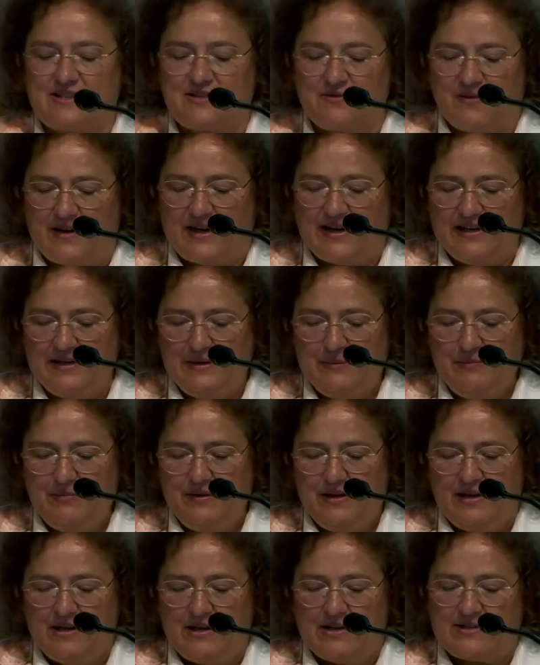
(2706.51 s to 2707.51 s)
since she
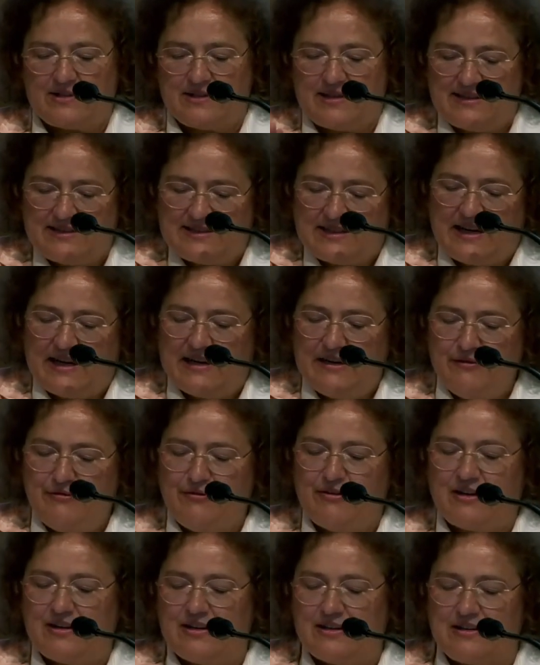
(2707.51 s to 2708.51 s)
doesn't start from a
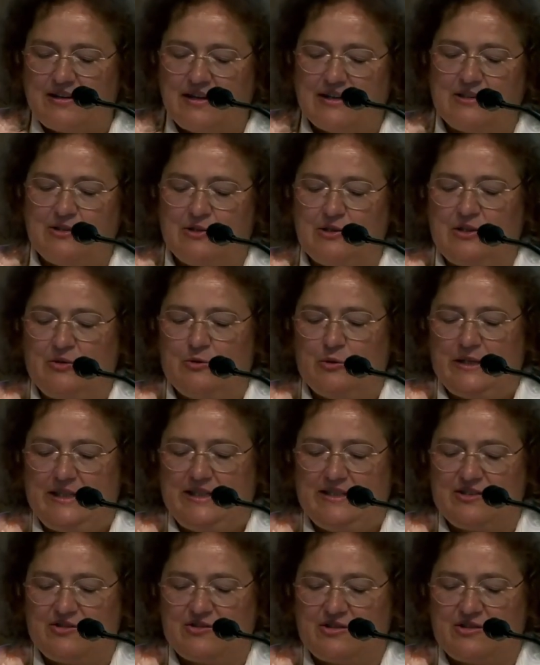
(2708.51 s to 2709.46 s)
two-category system,